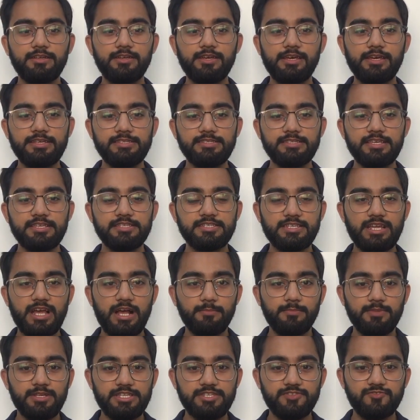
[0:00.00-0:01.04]
is
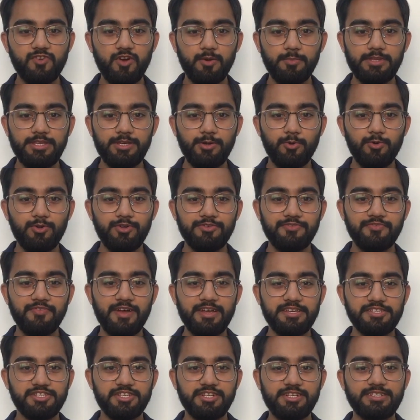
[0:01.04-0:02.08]
established from the
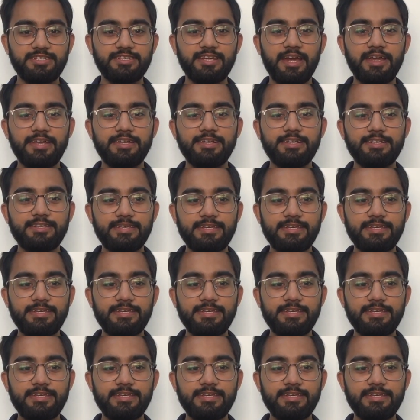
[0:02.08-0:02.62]
old-fashioned title